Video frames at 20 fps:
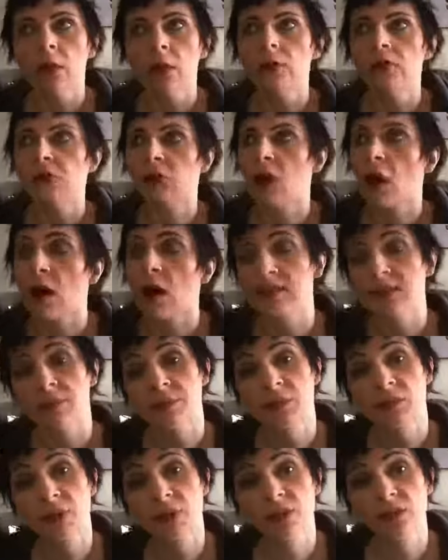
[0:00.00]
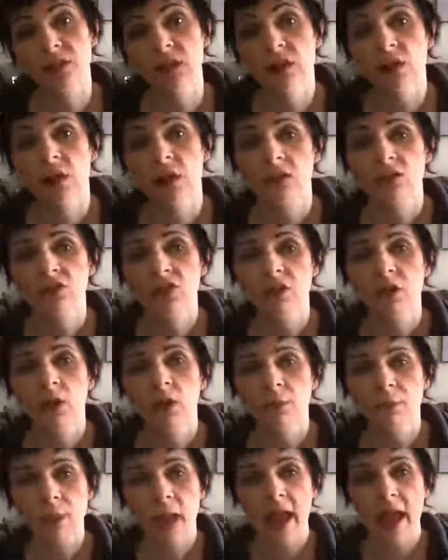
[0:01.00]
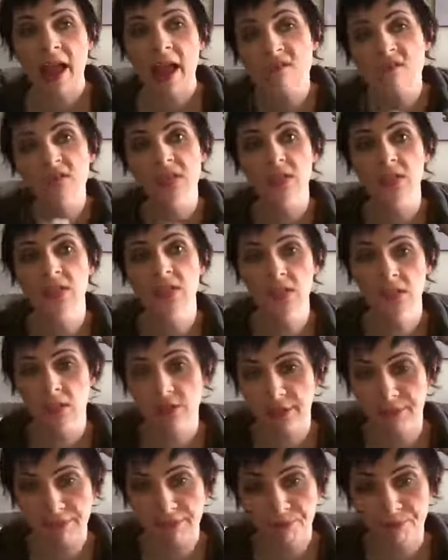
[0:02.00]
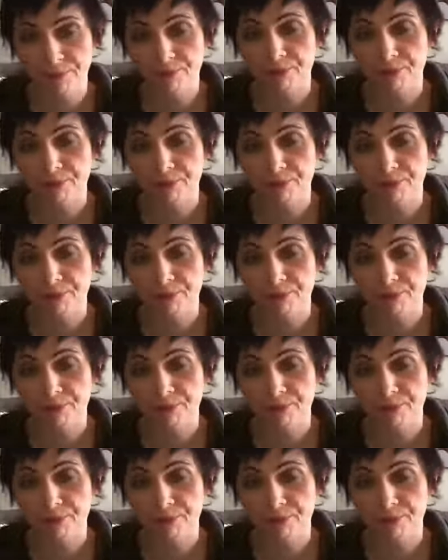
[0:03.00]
There's a concept in parapsychology called panphysicism,